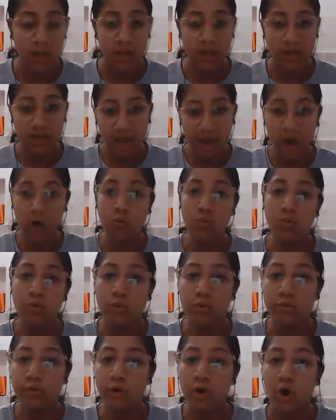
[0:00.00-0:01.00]
Now
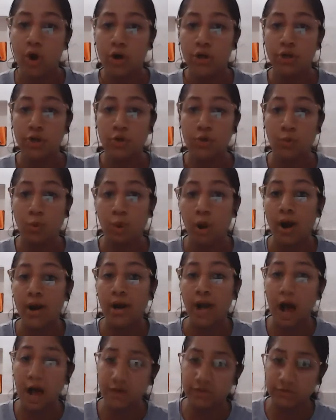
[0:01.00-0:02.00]
moving on to
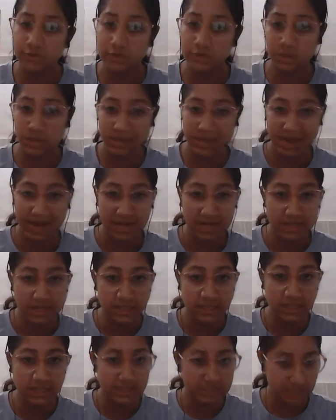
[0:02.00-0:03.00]
what after the
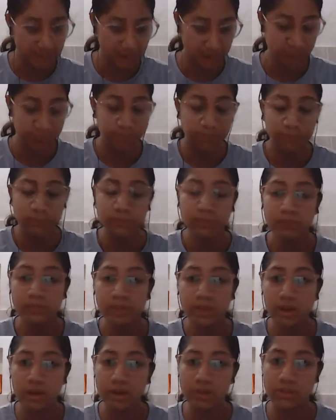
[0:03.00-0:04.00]
attendance is done.
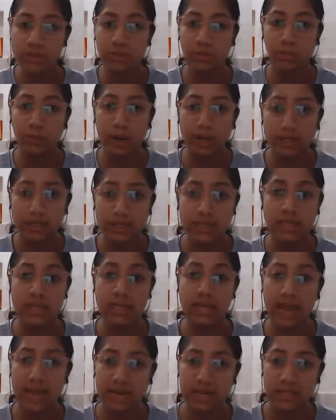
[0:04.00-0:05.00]
Okay, so once the
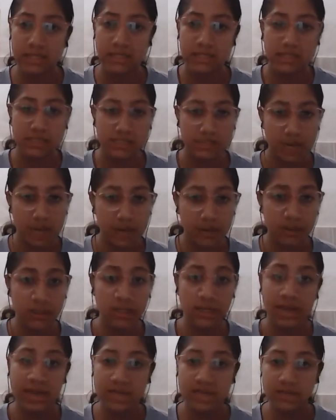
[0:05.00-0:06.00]
attendance is done, the
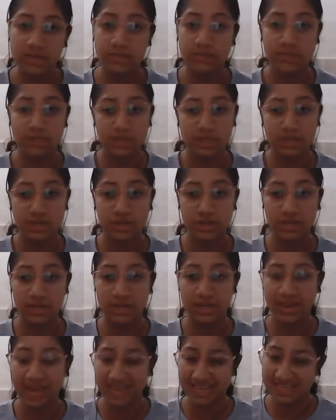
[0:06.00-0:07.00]
next procedure and
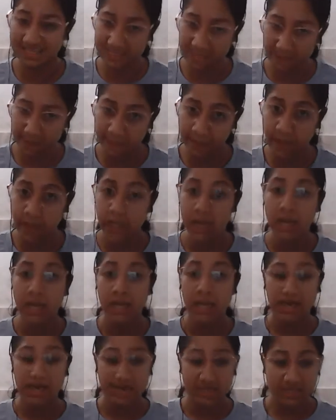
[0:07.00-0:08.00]
the next step
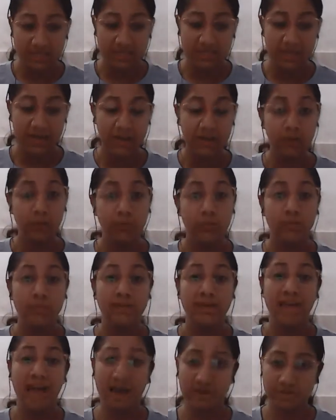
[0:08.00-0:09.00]
is that you will
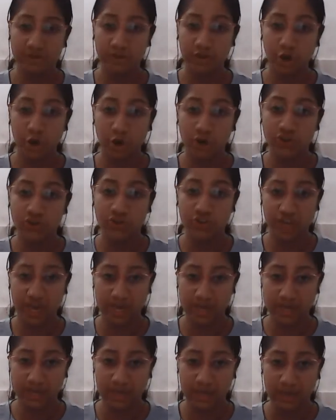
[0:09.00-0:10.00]
be having your
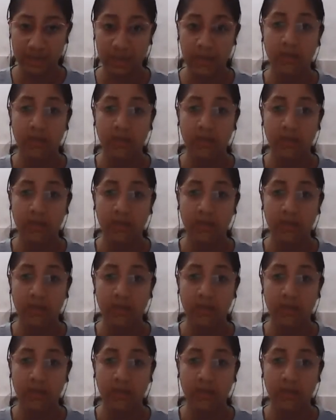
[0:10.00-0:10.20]
GSL.